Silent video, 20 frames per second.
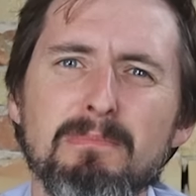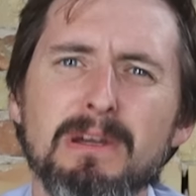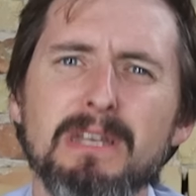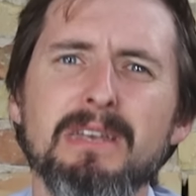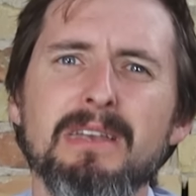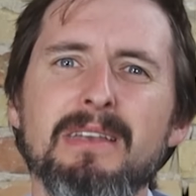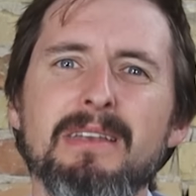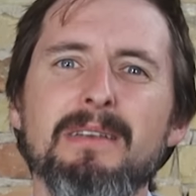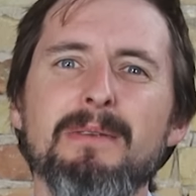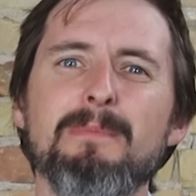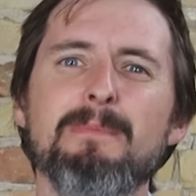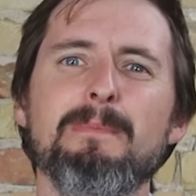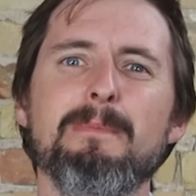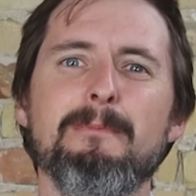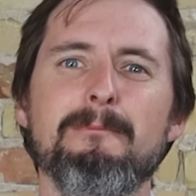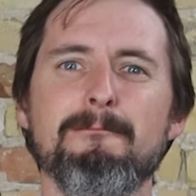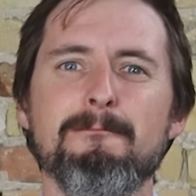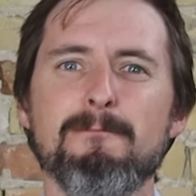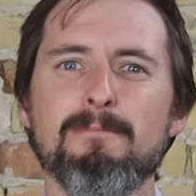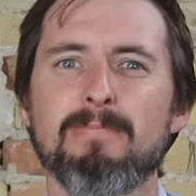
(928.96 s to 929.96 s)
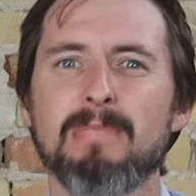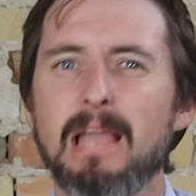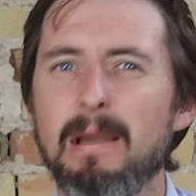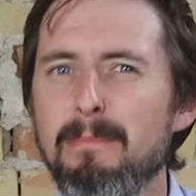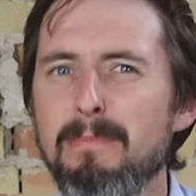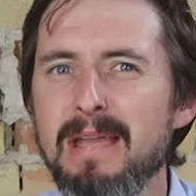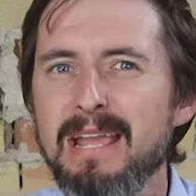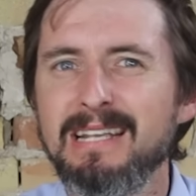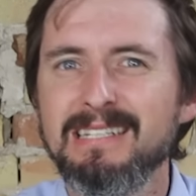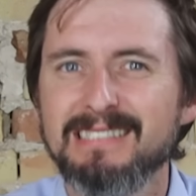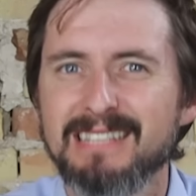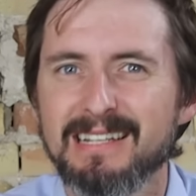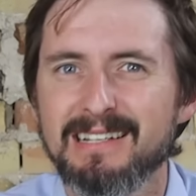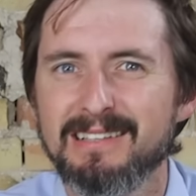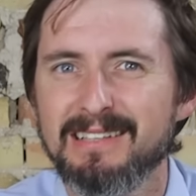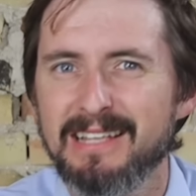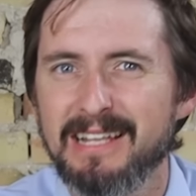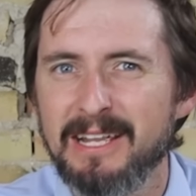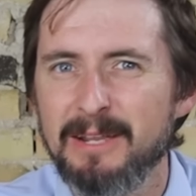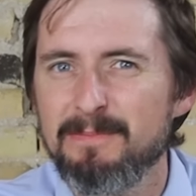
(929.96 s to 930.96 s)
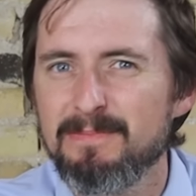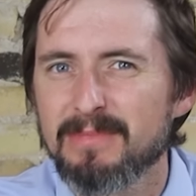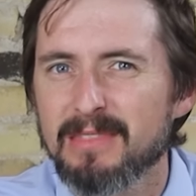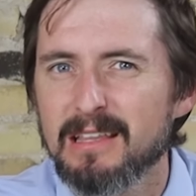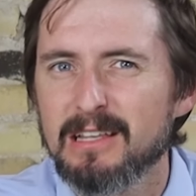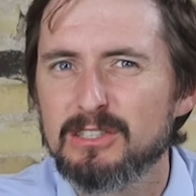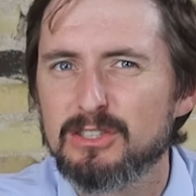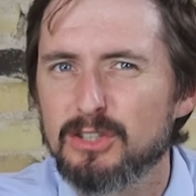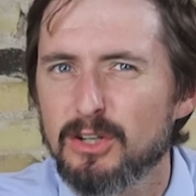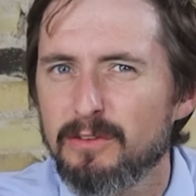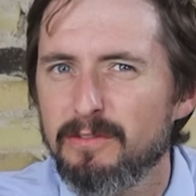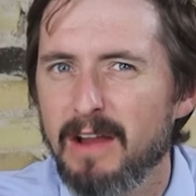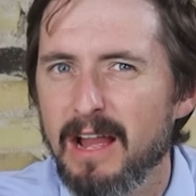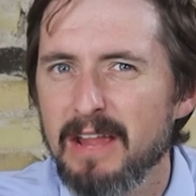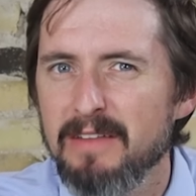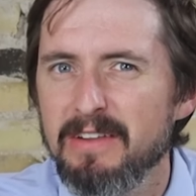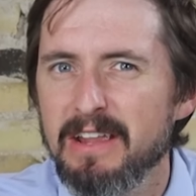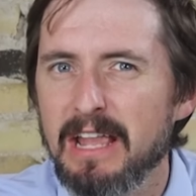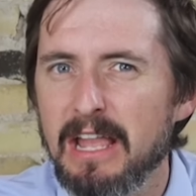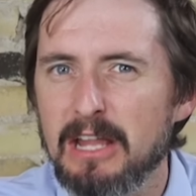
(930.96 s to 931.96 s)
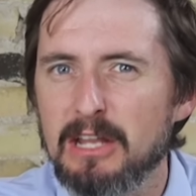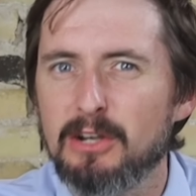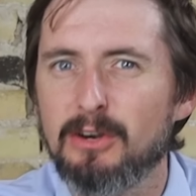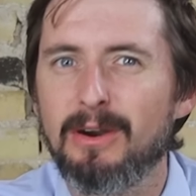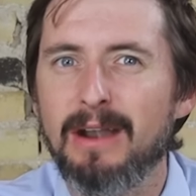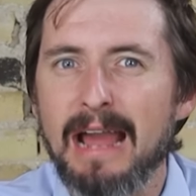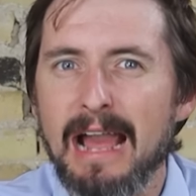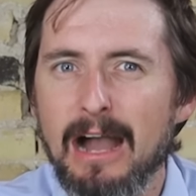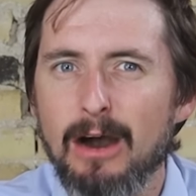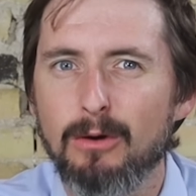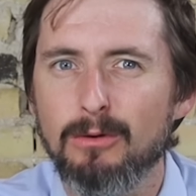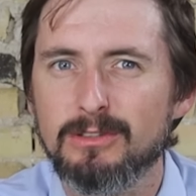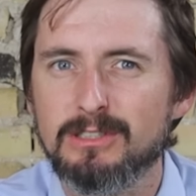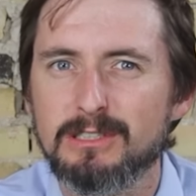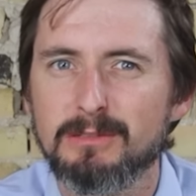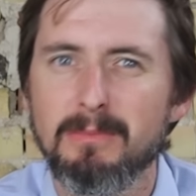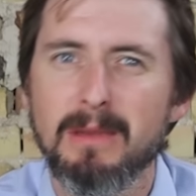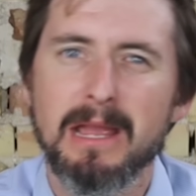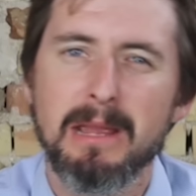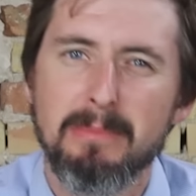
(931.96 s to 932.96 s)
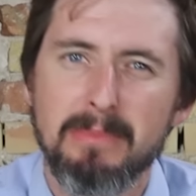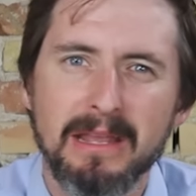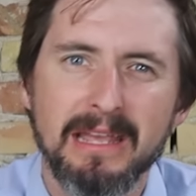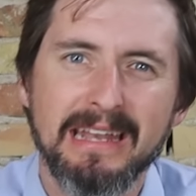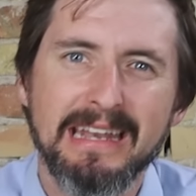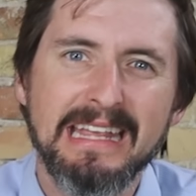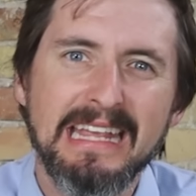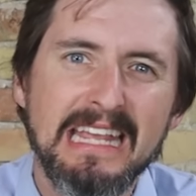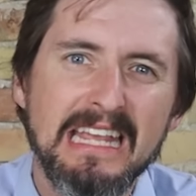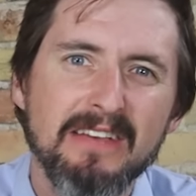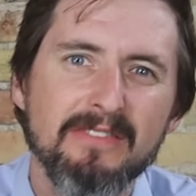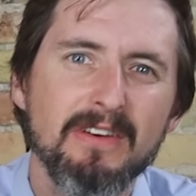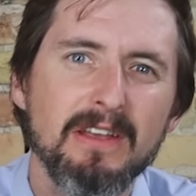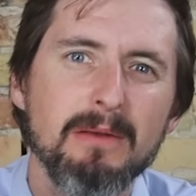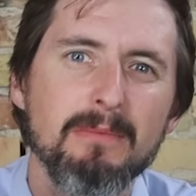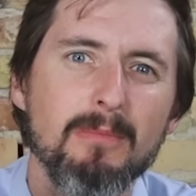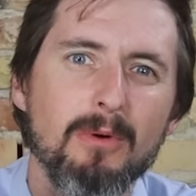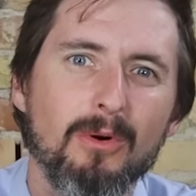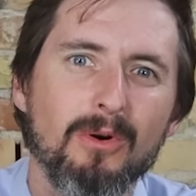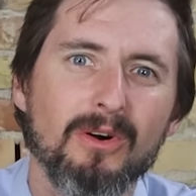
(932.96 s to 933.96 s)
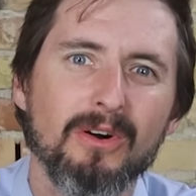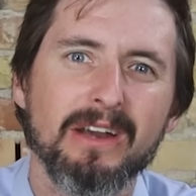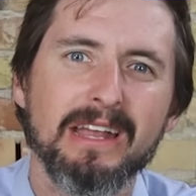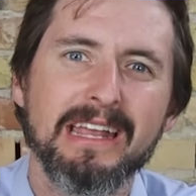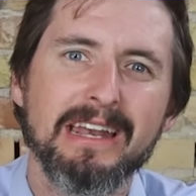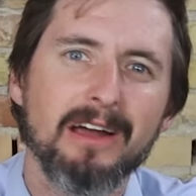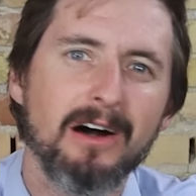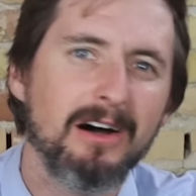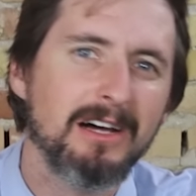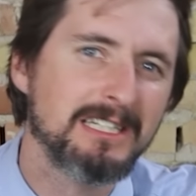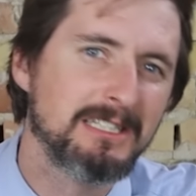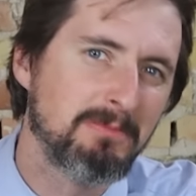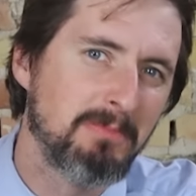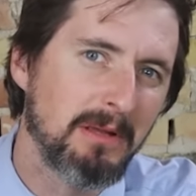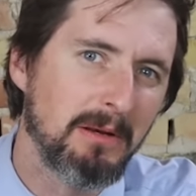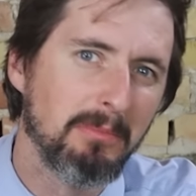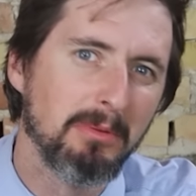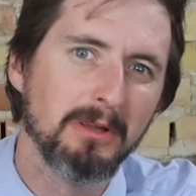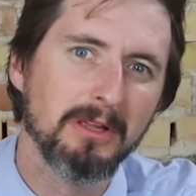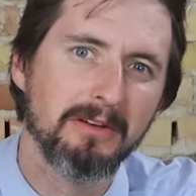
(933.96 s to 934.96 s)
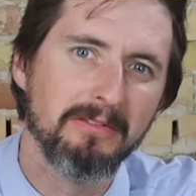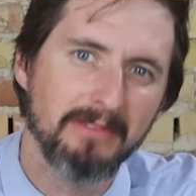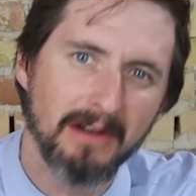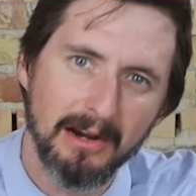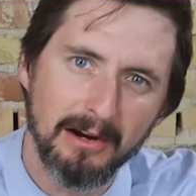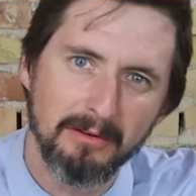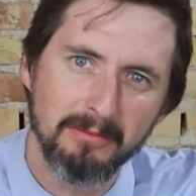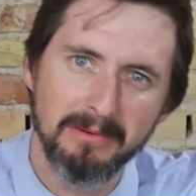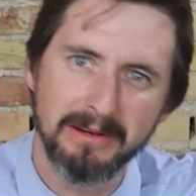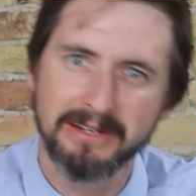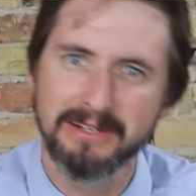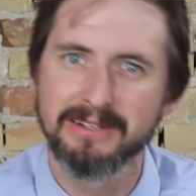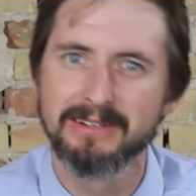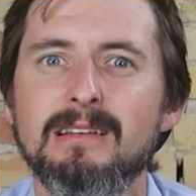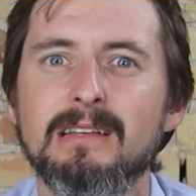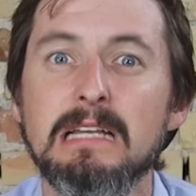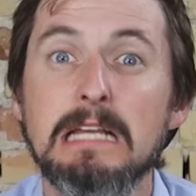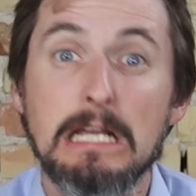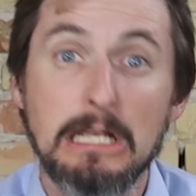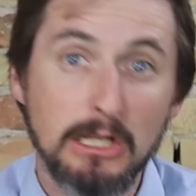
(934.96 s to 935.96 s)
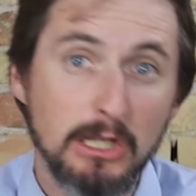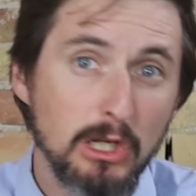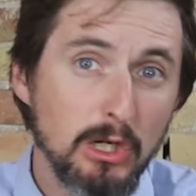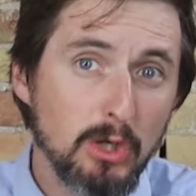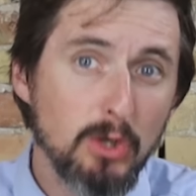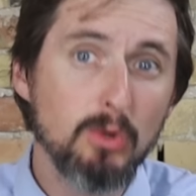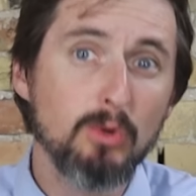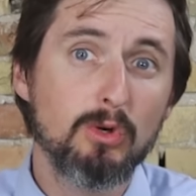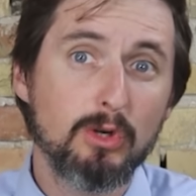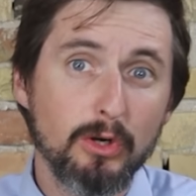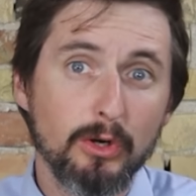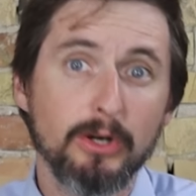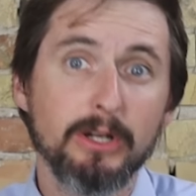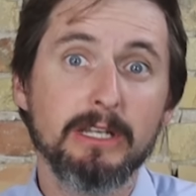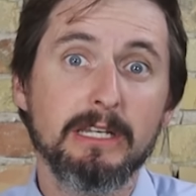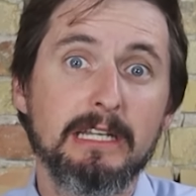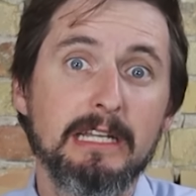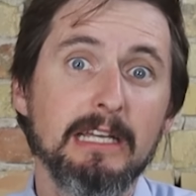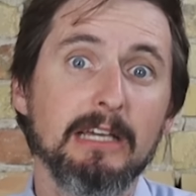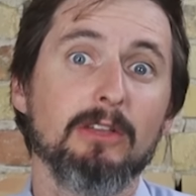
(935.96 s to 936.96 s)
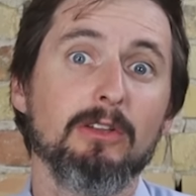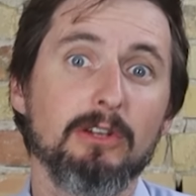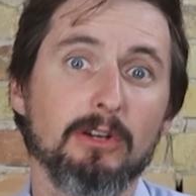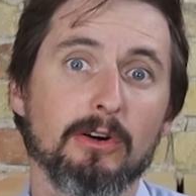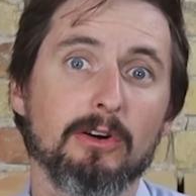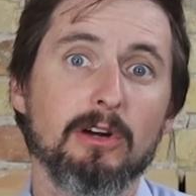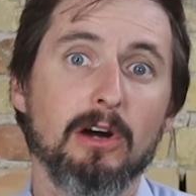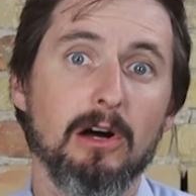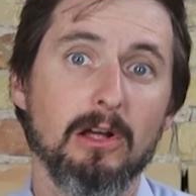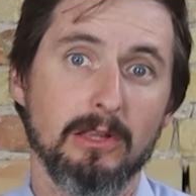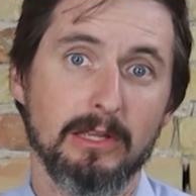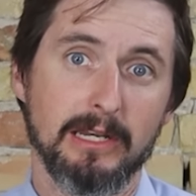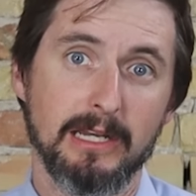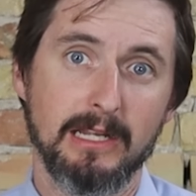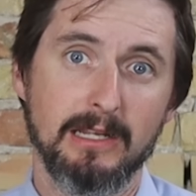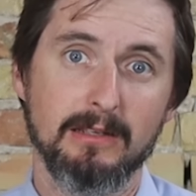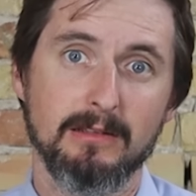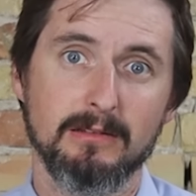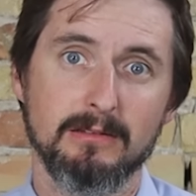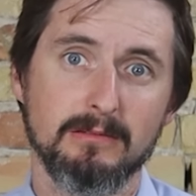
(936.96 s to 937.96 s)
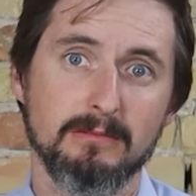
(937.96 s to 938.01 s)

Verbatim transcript: But amazingly, surviving at your house may be an even more inhospitable environment. You could kill your colony,